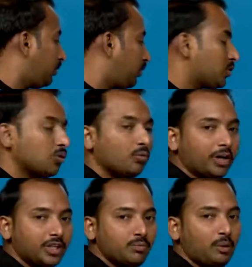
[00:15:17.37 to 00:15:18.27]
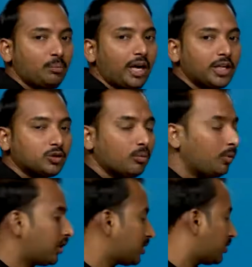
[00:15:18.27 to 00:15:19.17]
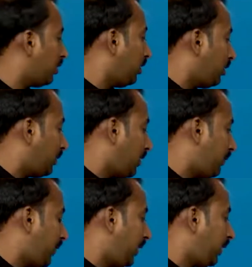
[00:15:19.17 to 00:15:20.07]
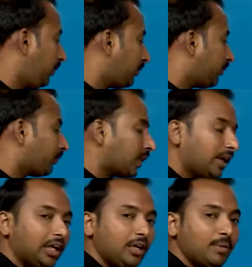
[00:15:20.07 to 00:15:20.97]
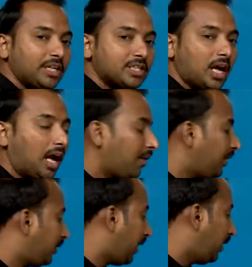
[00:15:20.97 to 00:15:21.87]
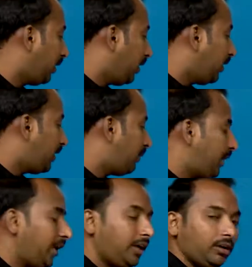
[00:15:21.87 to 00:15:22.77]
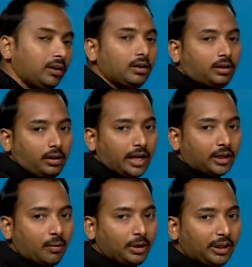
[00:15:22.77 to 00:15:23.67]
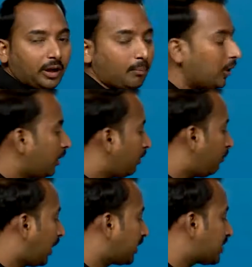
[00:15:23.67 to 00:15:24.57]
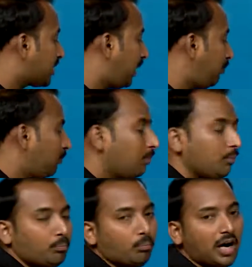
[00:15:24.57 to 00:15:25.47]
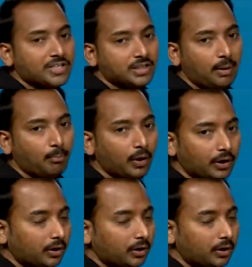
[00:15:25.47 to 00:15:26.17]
So what is meant by isobars? Different elements having the different atomic number but same mass number.